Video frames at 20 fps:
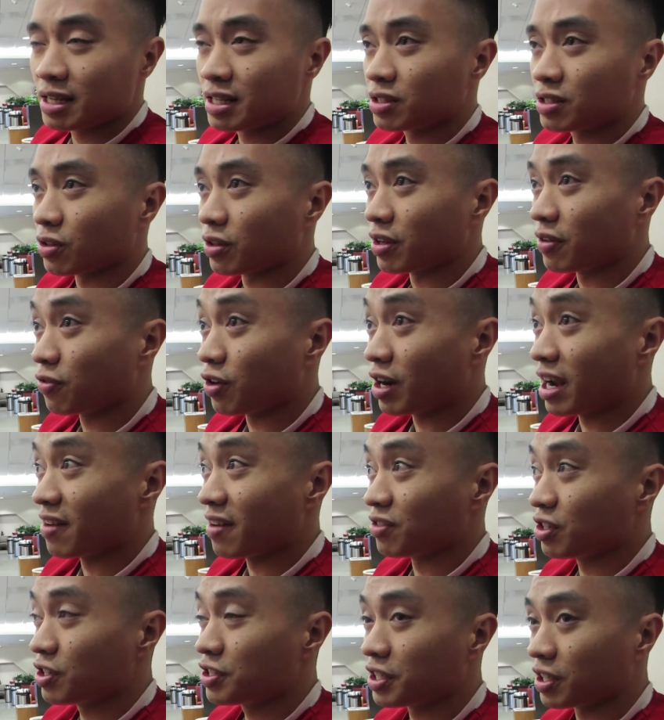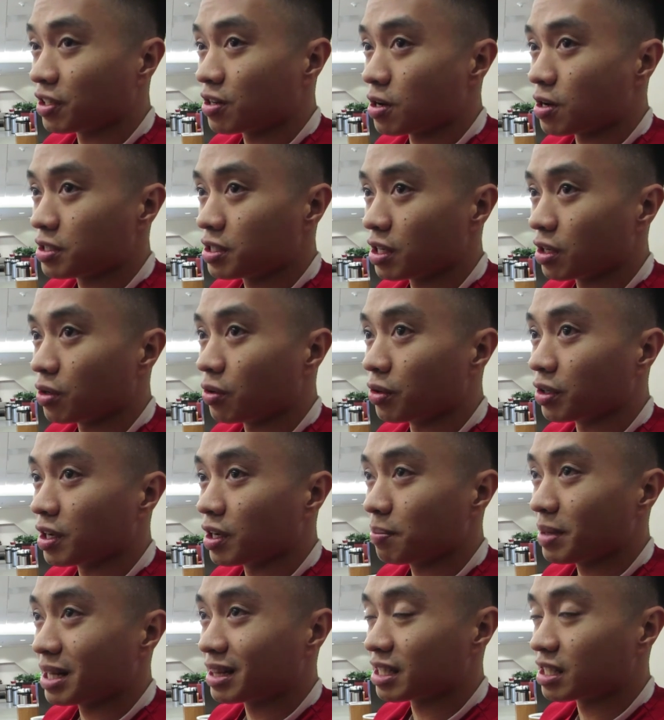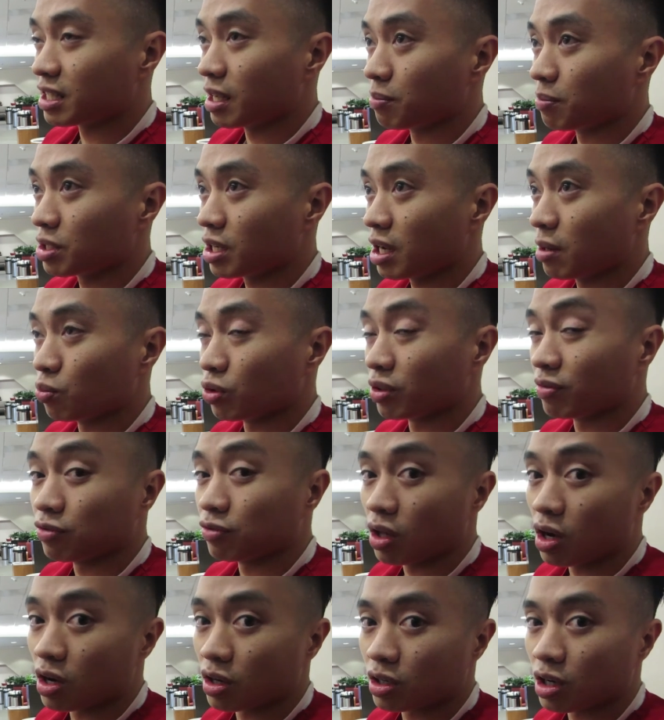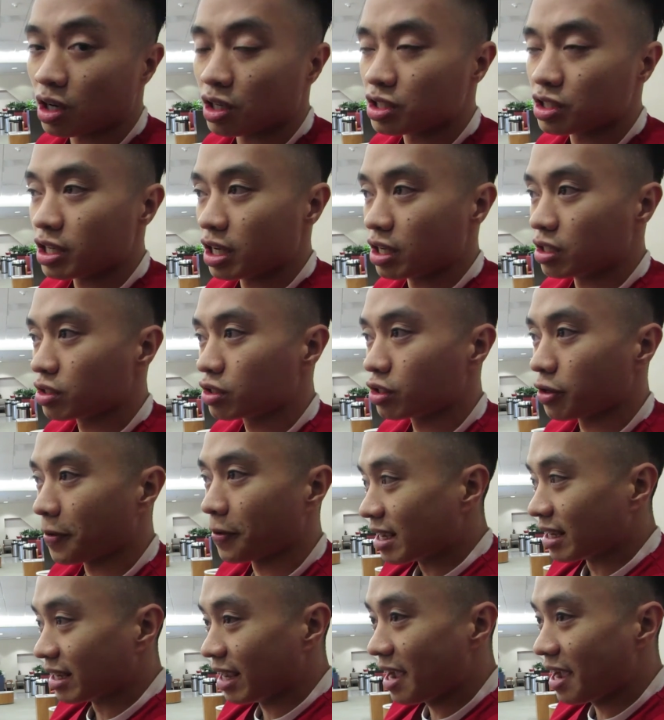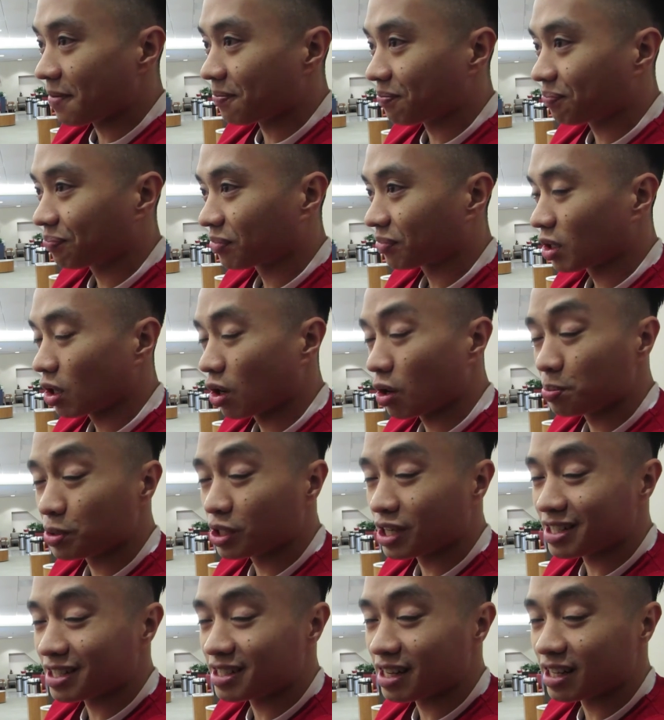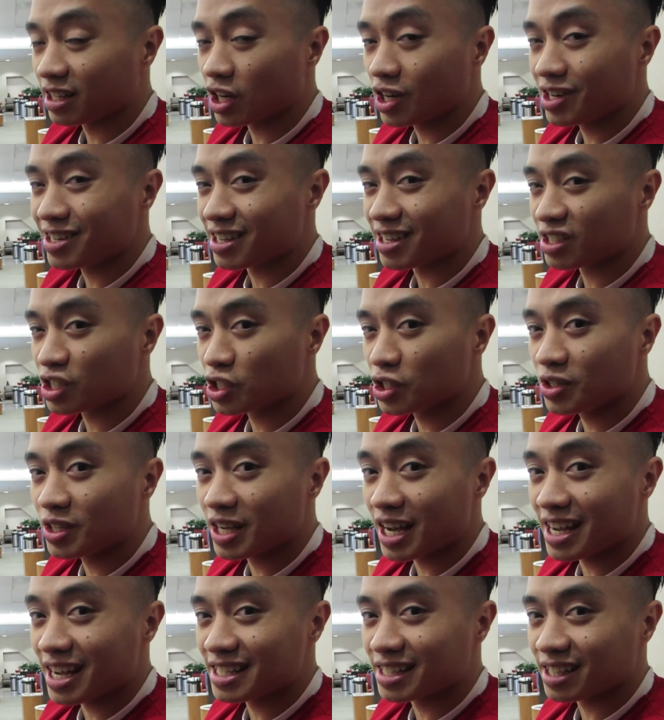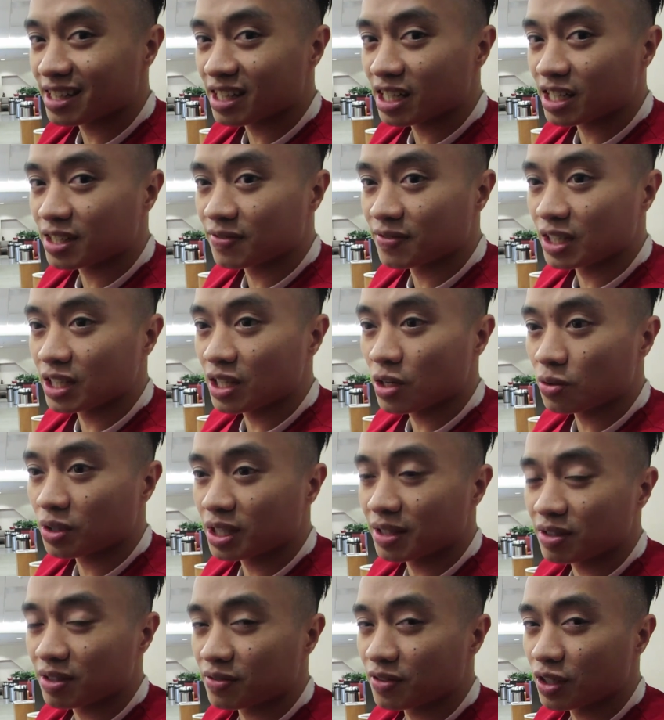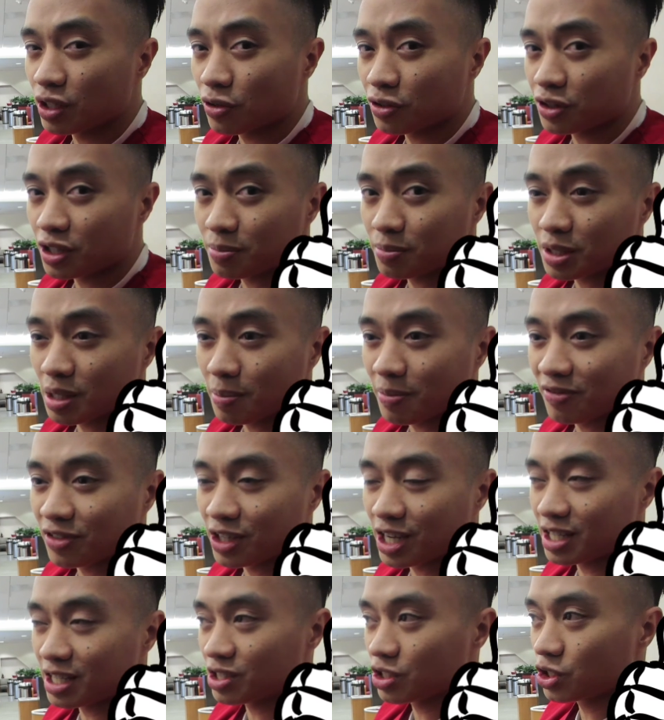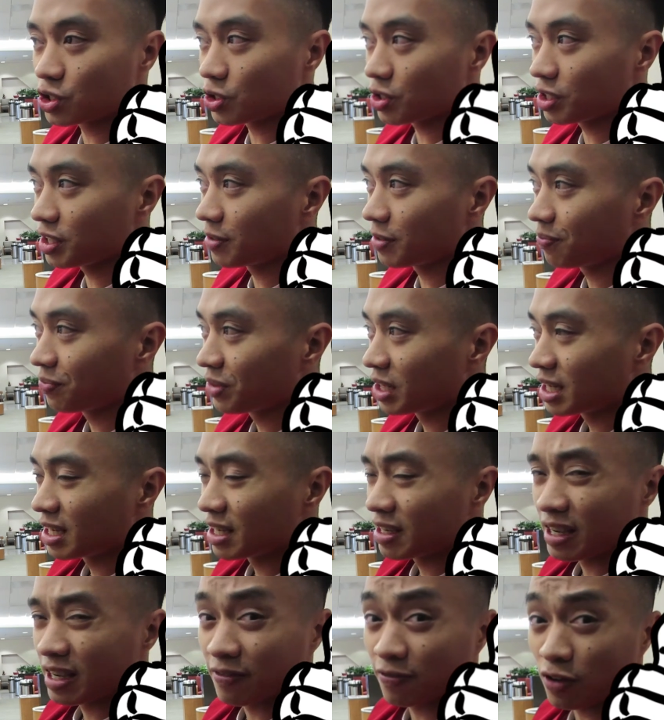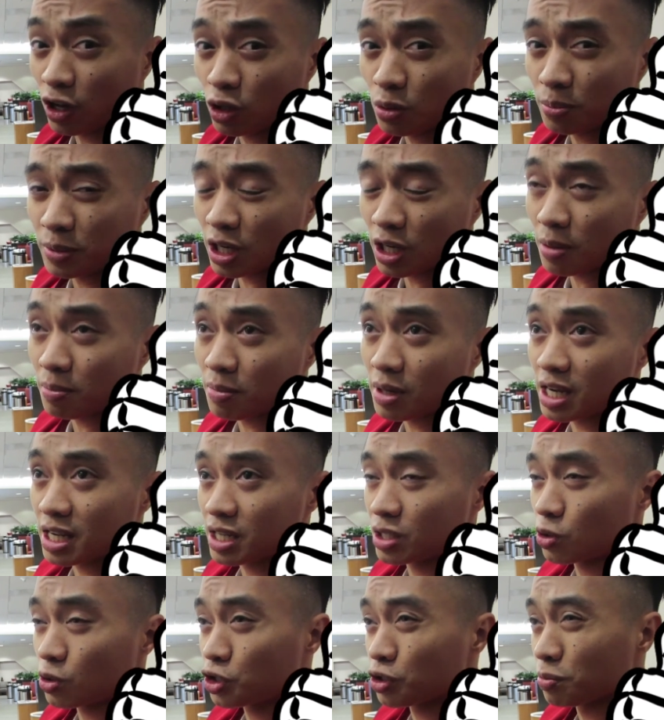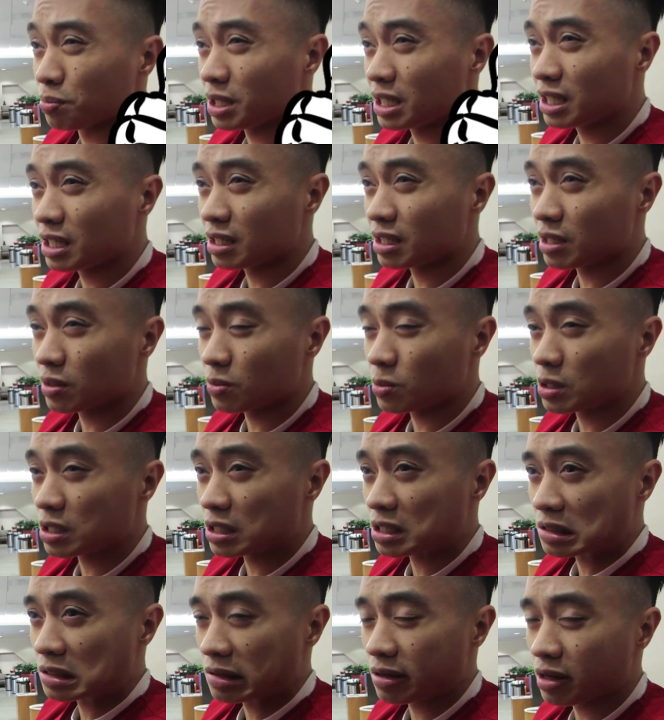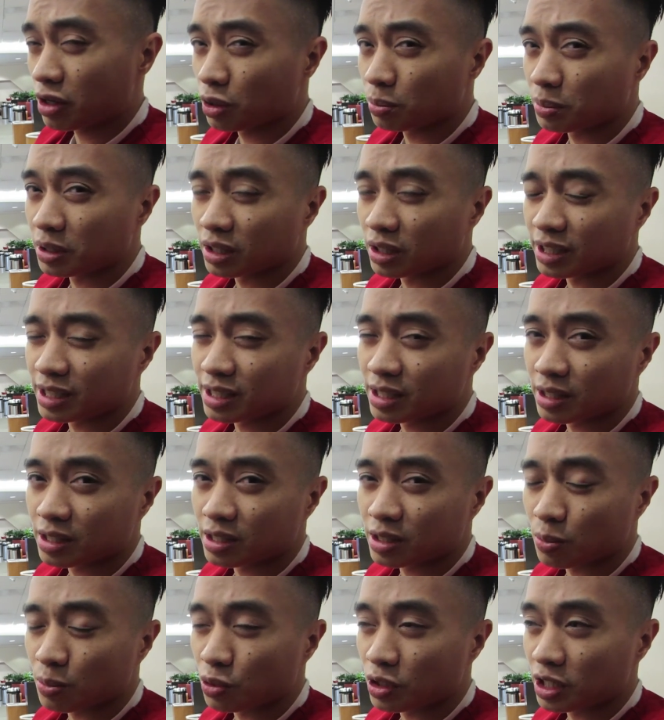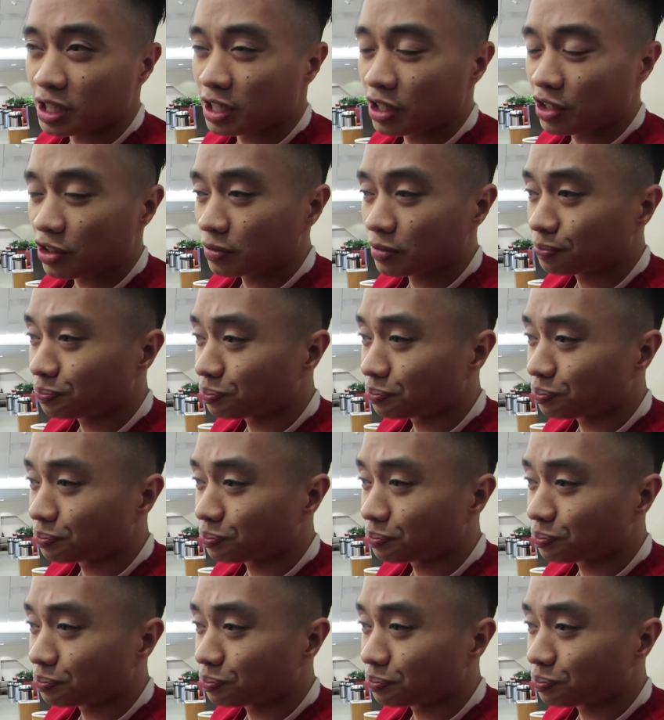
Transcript: so therefore I have nursing content going up at the same time with vlog content so yeah Hope you guys take care, and I'll see you guys in the next video. Give this video a thumbs up if you guys enjoyed. Follow me on my social media networks. It'll be listed somewhere here.